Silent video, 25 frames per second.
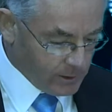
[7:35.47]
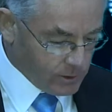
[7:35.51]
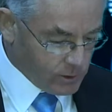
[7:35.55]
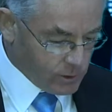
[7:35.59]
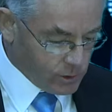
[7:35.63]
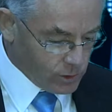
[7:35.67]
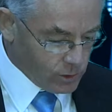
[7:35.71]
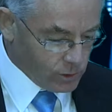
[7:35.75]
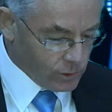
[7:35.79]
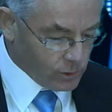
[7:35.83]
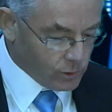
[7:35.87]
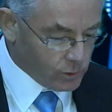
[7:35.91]

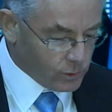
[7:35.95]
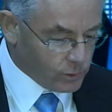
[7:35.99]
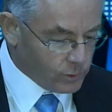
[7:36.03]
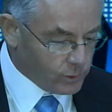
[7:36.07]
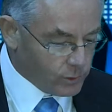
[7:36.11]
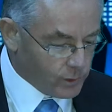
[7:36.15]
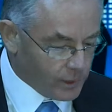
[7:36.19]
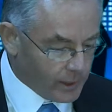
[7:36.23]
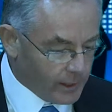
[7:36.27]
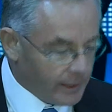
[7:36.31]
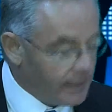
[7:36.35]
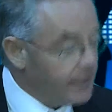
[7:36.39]

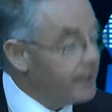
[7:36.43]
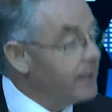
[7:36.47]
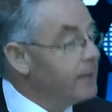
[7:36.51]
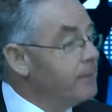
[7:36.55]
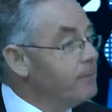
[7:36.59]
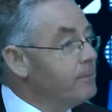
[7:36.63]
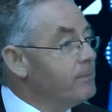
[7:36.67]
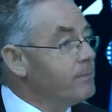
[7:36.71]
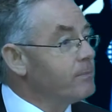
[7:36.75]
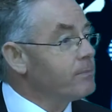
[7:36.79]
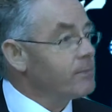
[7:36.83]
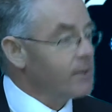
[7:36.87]
to
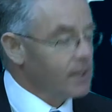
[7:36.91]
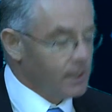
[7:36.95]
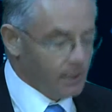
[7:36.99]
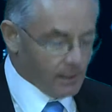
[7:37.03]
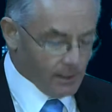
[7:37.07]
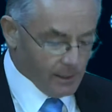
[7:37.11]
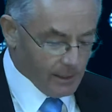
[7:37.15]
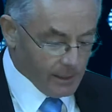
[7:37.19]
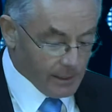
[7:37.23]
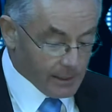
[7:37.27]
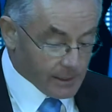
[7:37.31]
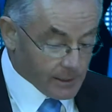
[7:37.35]

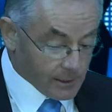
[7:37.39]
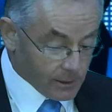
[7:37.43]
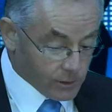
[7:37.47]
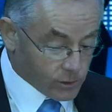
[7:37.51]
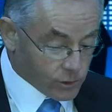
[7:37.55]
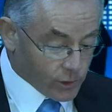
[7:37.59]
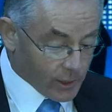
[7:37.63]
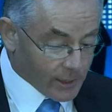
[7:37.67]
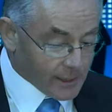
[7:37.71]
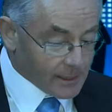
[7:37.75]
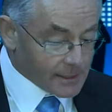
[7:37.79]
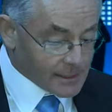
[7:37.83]

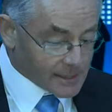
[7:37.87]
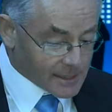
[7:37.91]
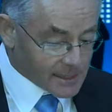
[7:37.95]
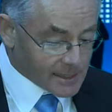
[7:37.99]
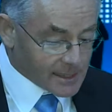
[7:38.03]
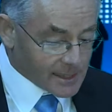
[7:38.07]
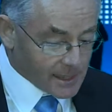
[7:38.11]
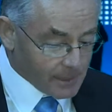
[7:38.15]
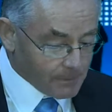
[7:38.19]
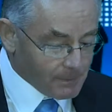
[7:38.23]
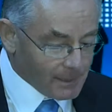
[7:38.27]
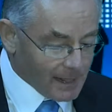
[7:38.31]
try and
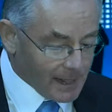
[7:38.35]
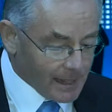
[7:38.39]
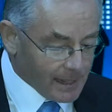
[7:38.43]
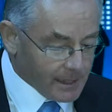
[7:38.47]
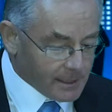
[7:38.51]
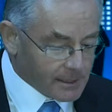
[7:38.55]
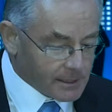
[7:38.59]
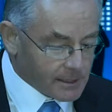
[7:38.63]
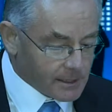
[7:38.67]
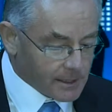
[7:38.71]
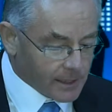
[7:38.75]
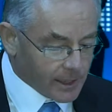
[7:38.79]

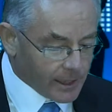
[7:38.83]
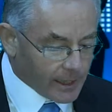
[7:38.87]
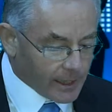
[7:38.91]
stimulate